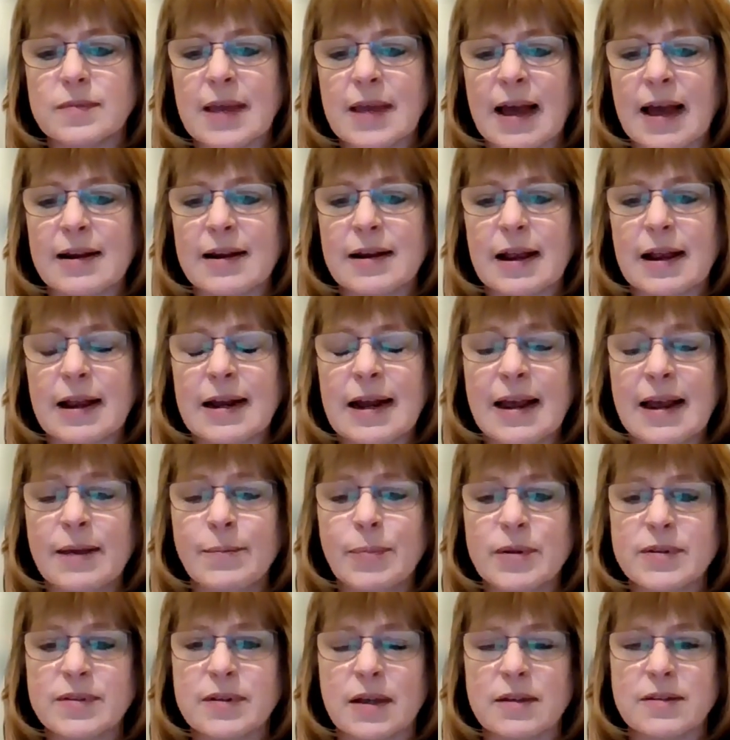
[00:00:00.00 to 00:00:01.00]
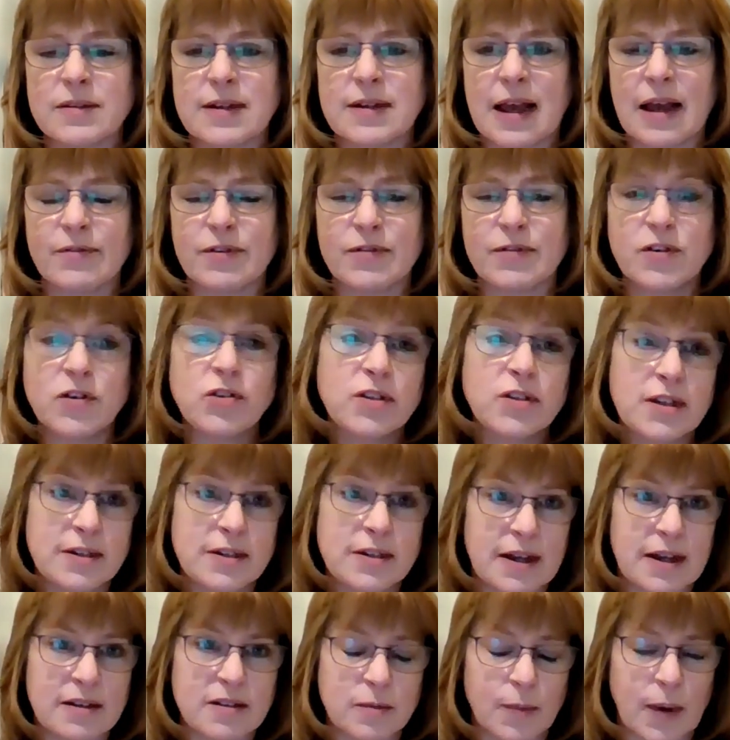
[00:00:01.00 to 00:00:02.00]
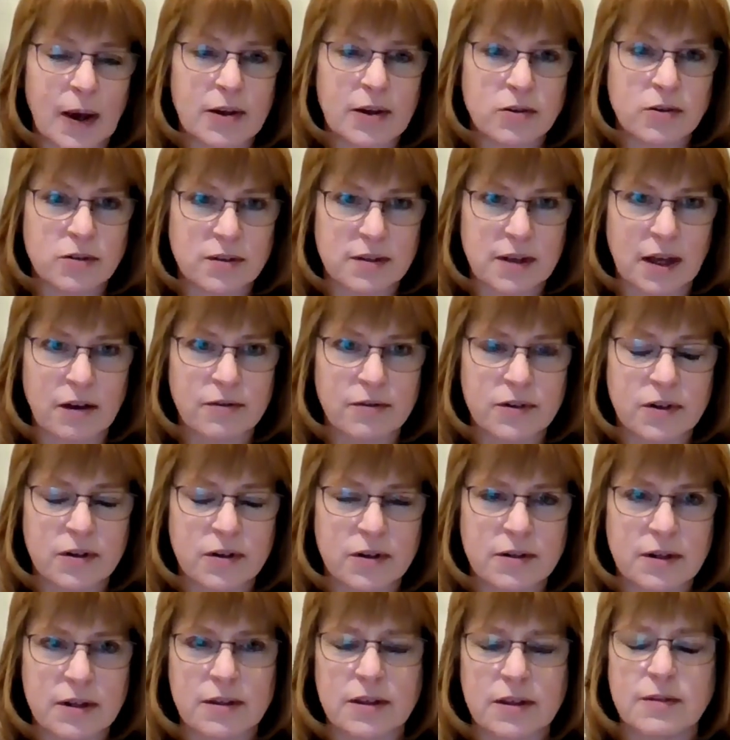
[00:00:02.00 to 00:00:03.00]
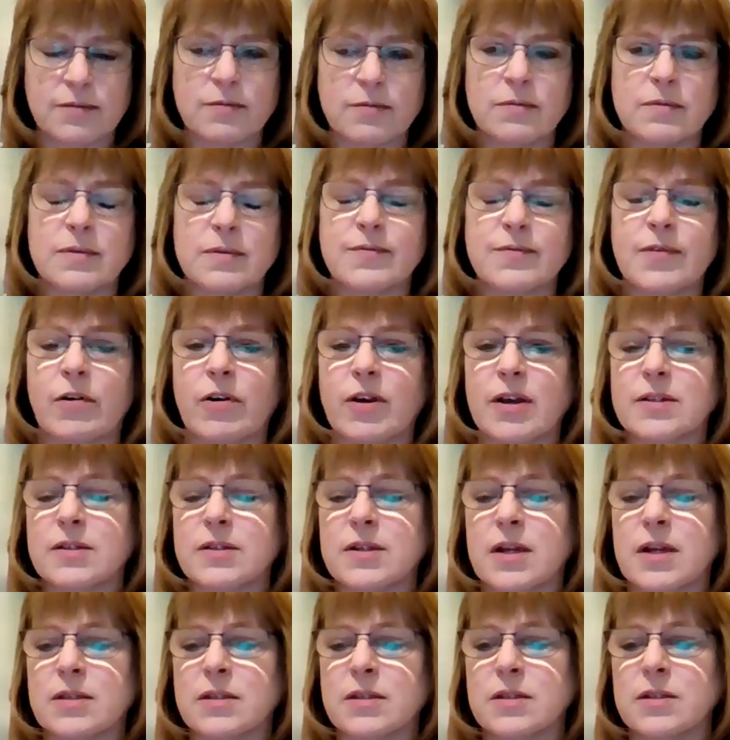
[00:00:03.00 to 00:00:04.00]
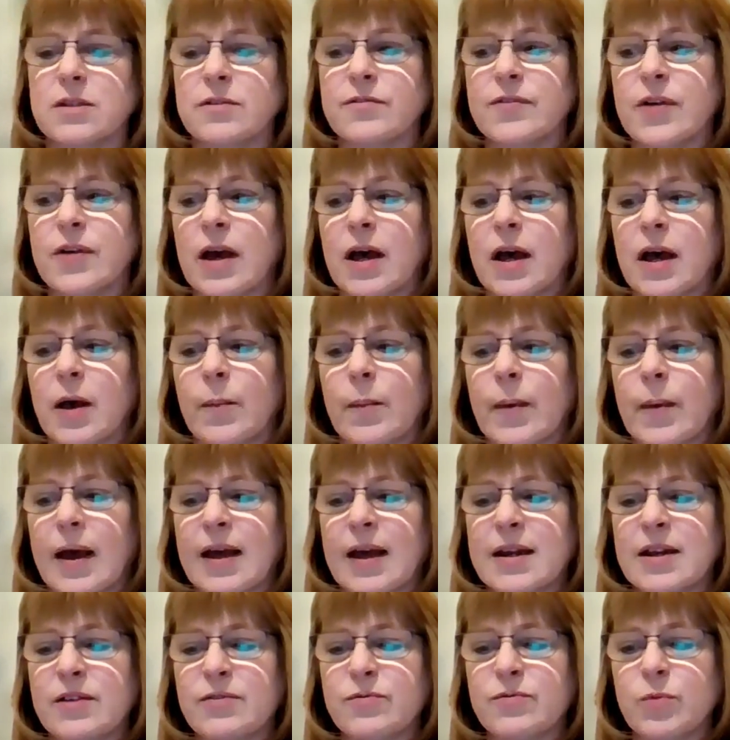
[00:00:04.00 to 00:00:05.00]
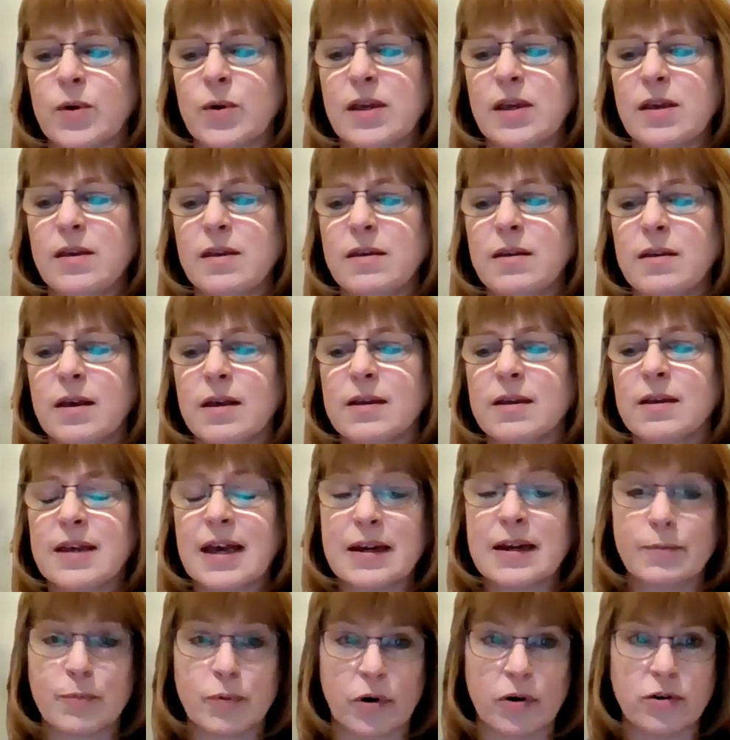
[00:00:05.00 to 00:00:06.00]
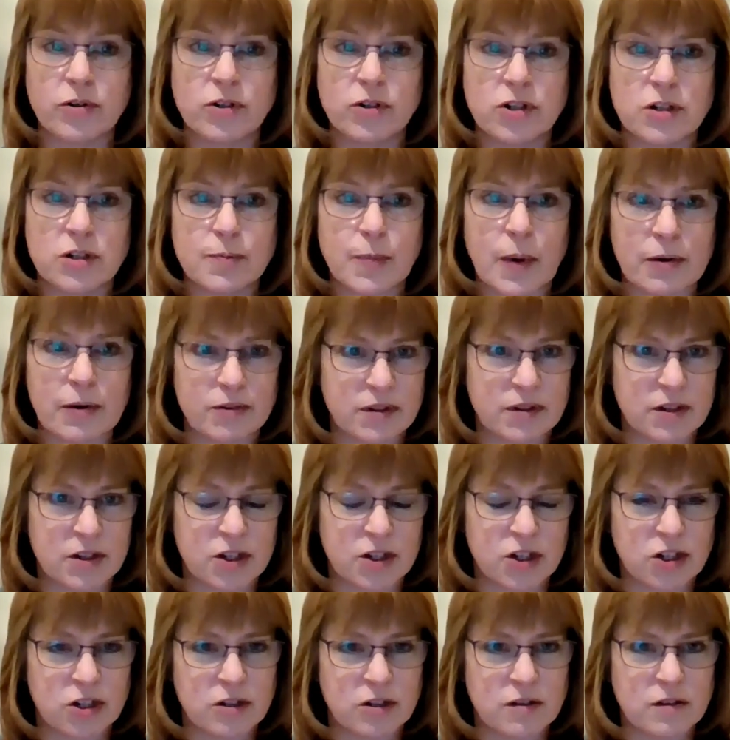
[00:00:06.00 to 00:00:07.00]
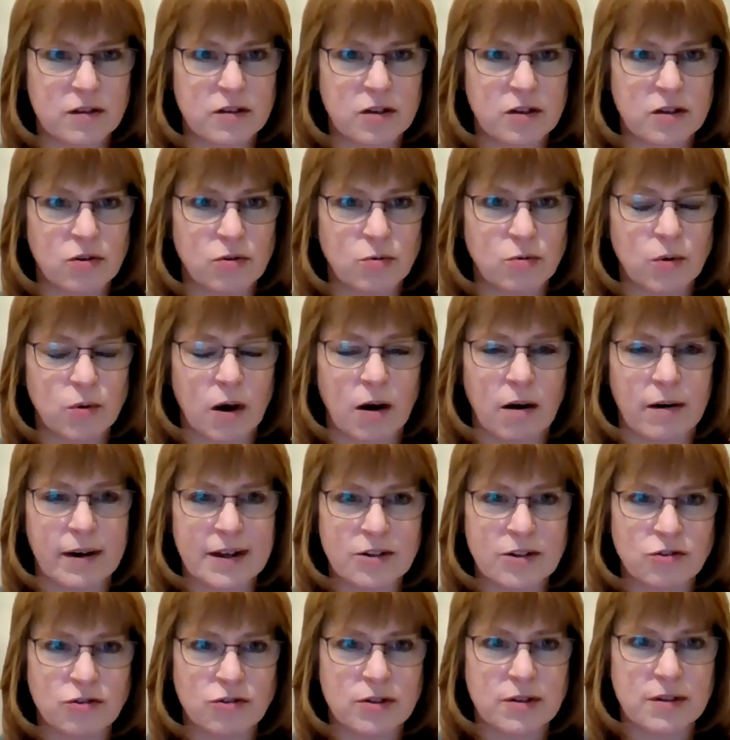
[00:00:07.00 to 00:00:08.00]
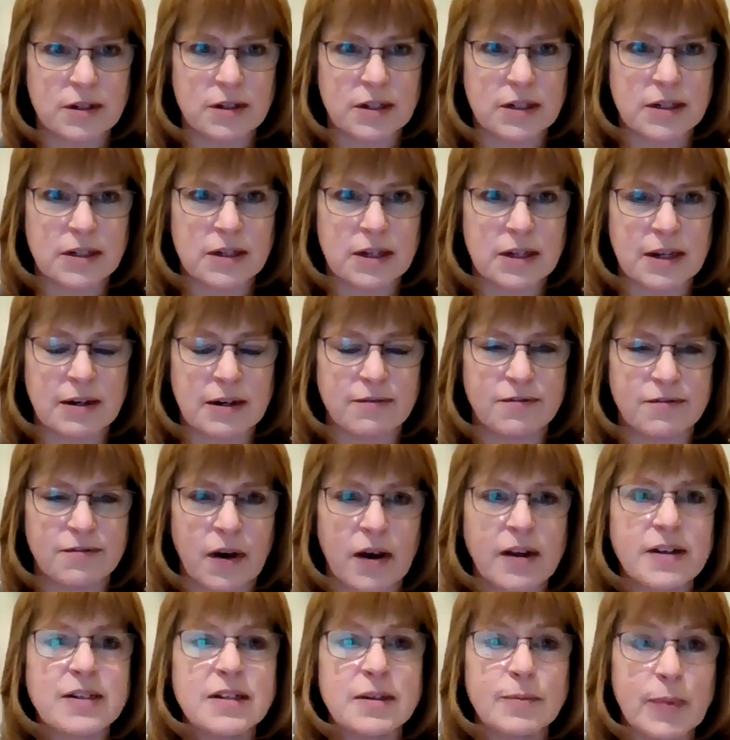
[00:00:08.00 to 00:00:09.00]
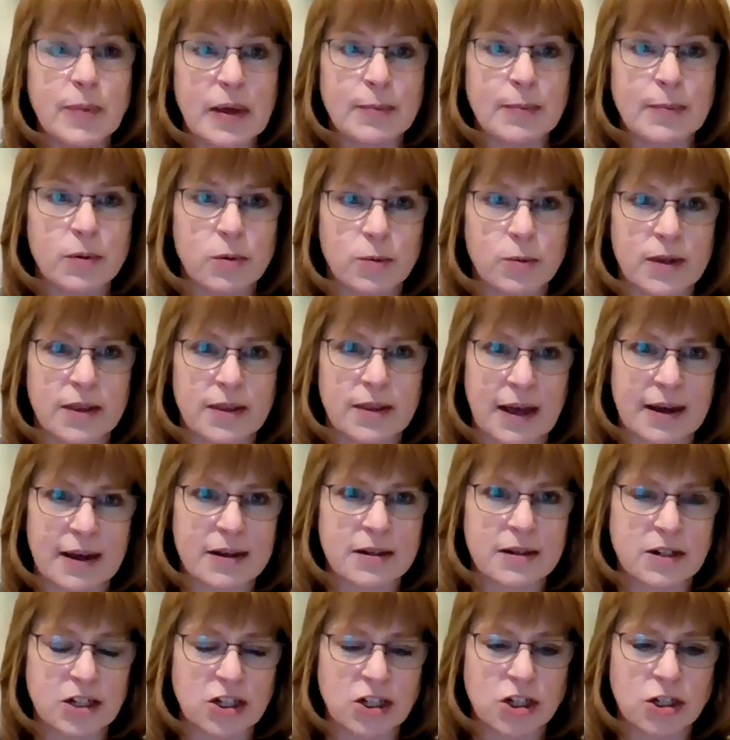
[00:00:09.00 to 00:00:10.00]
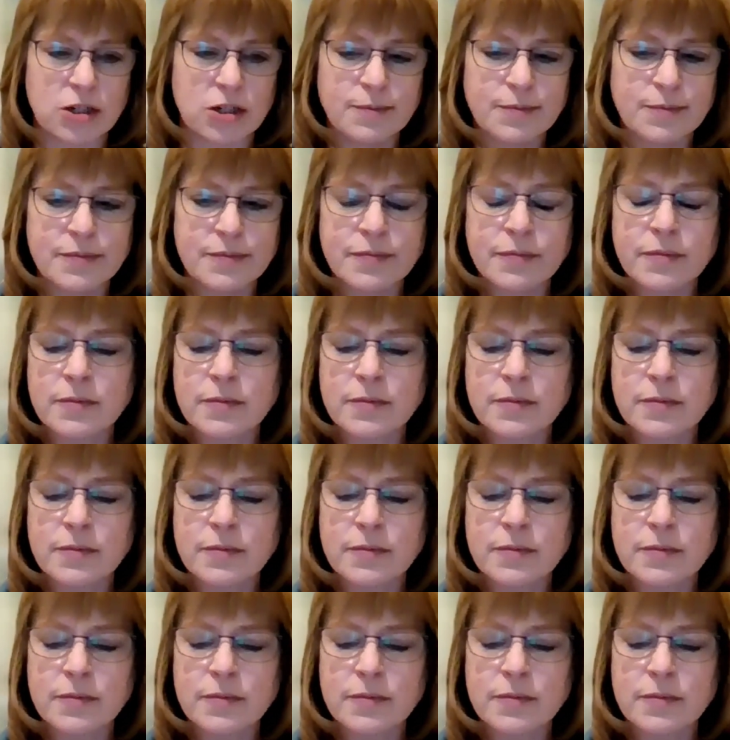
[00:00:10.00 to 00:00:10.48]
that enables us to have a few details about yourself, nothing very extensive. And if we get approached by researchers who are interested in finding people with that condition,